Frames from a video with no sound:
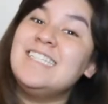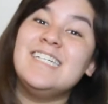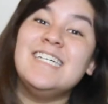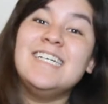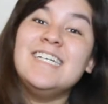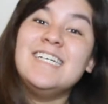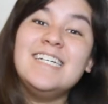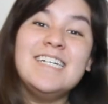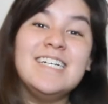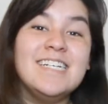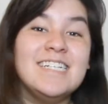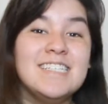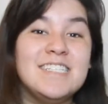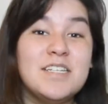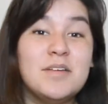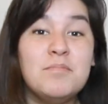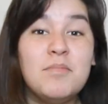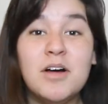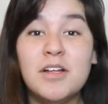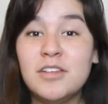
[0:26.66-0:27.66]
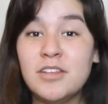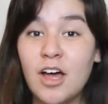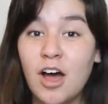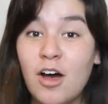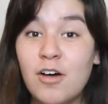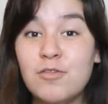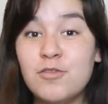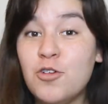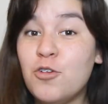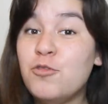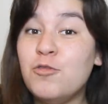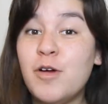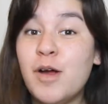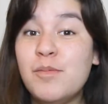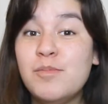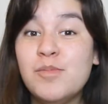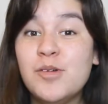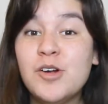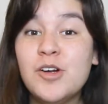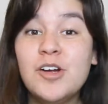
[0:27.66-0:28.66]
it is the month of
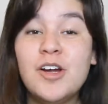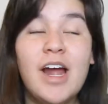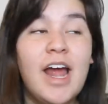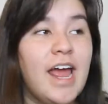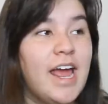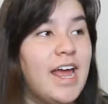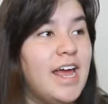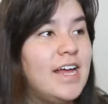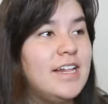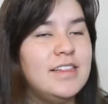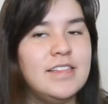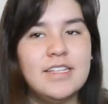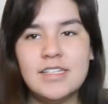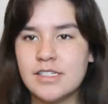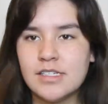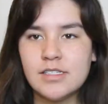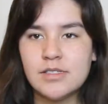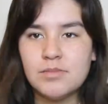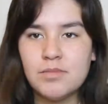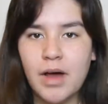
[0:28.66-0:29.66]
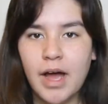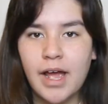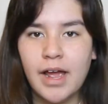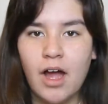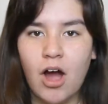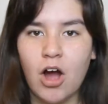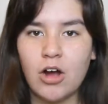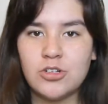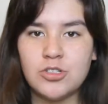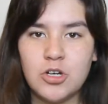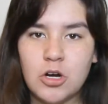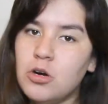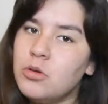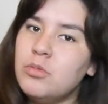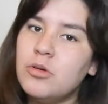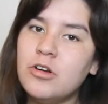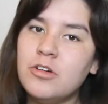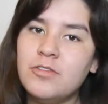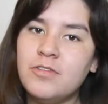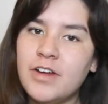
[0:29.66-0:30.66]
November and this is my
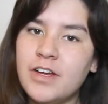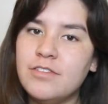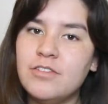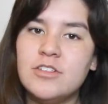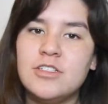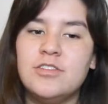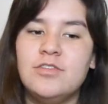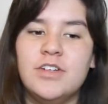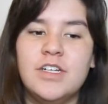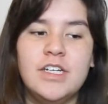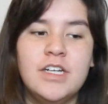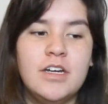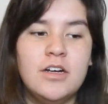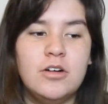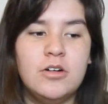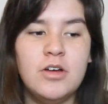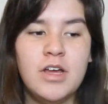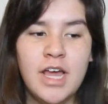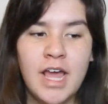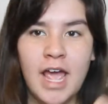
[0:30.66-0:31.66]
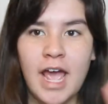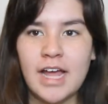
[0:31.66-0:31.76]
October favorites video,